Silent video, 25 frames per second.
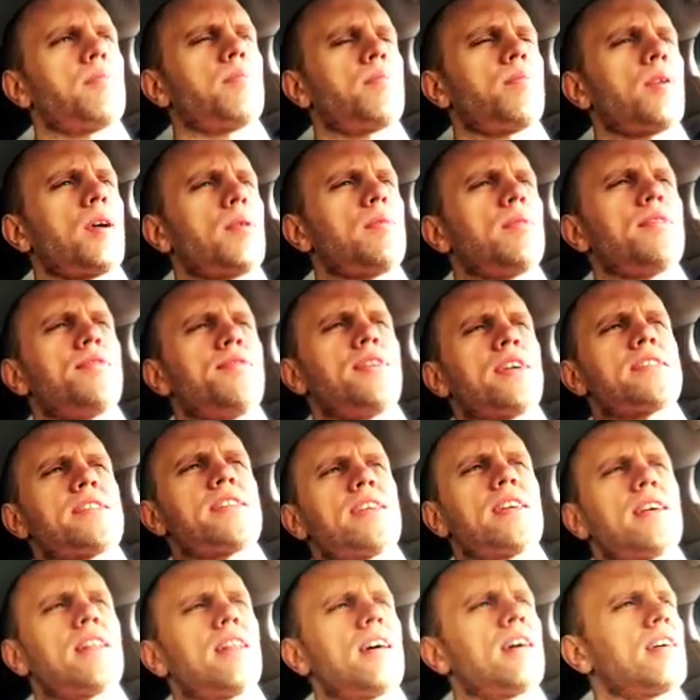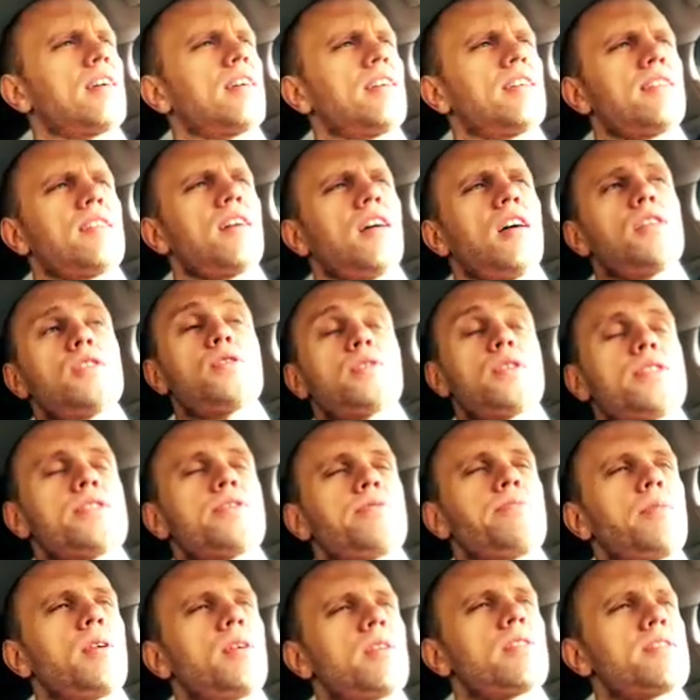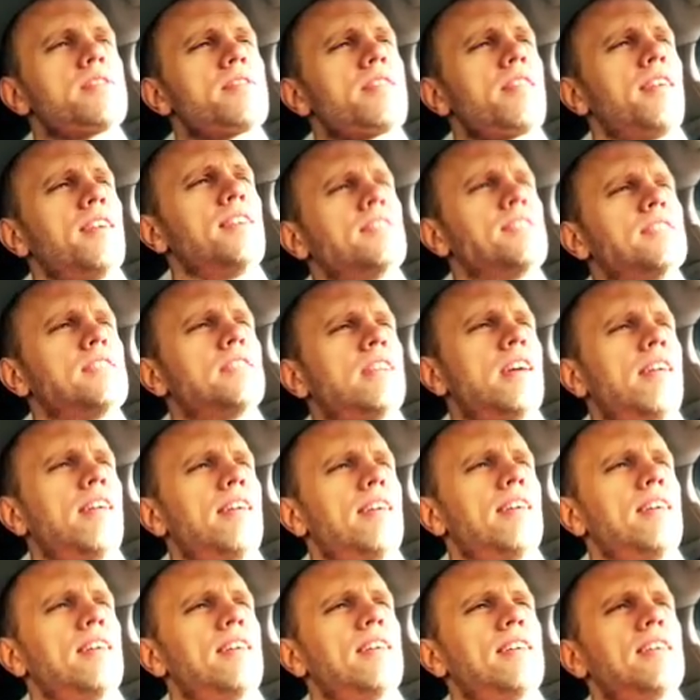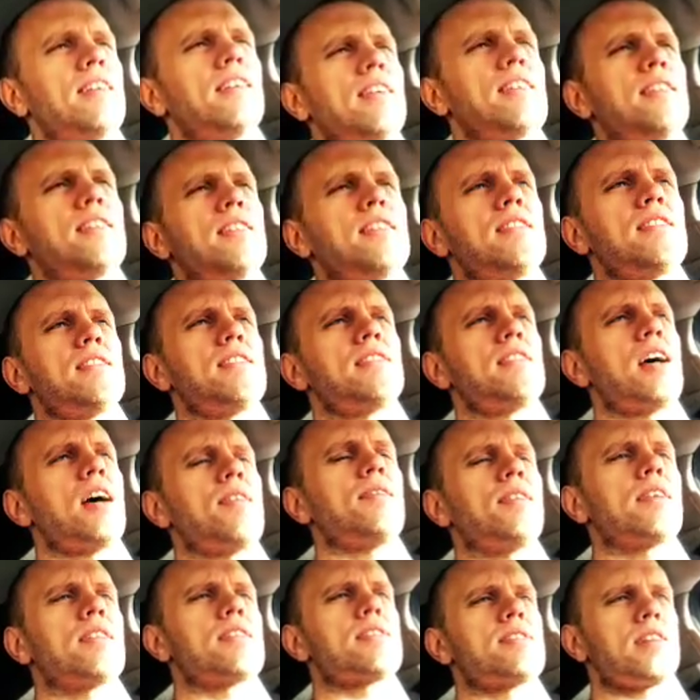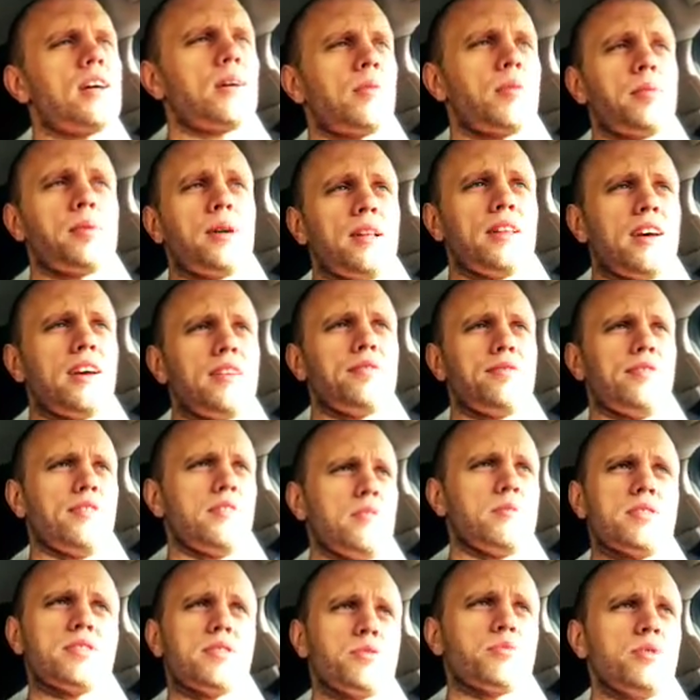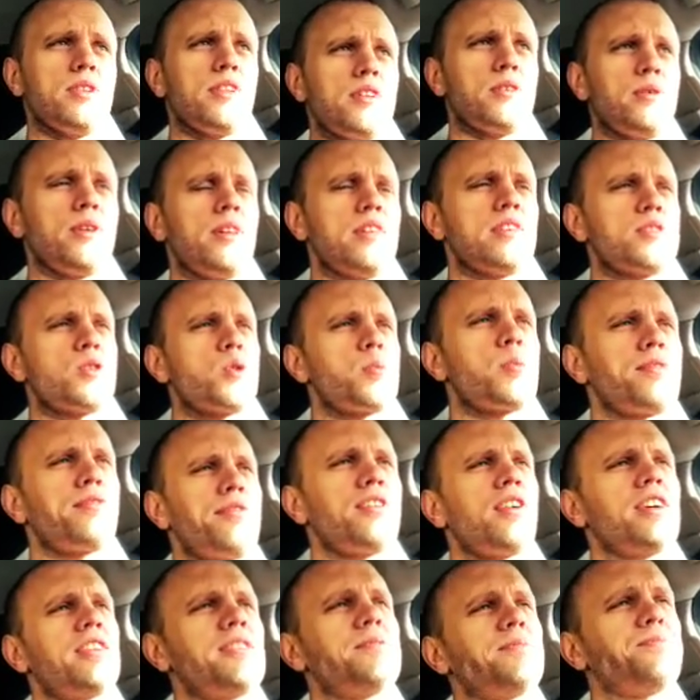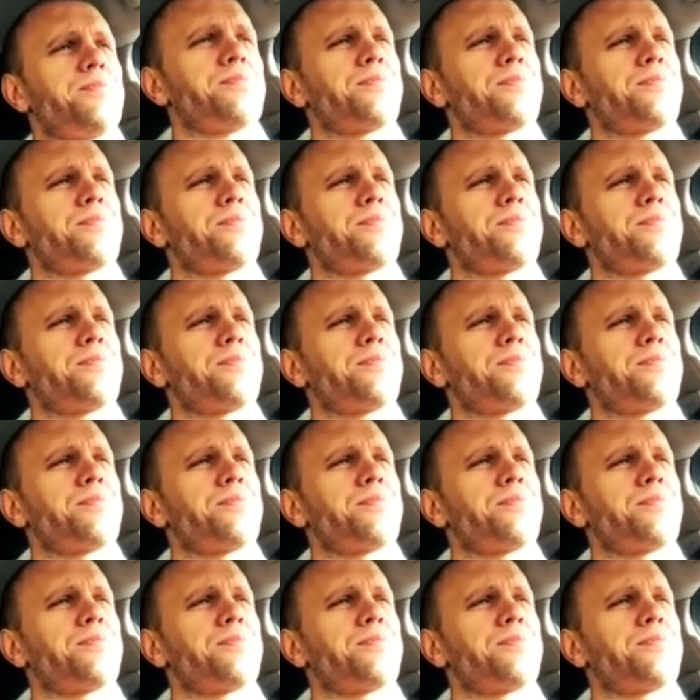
probably fixing like in the hundreds of bugs, and having the time of my life. It was really, really super fun.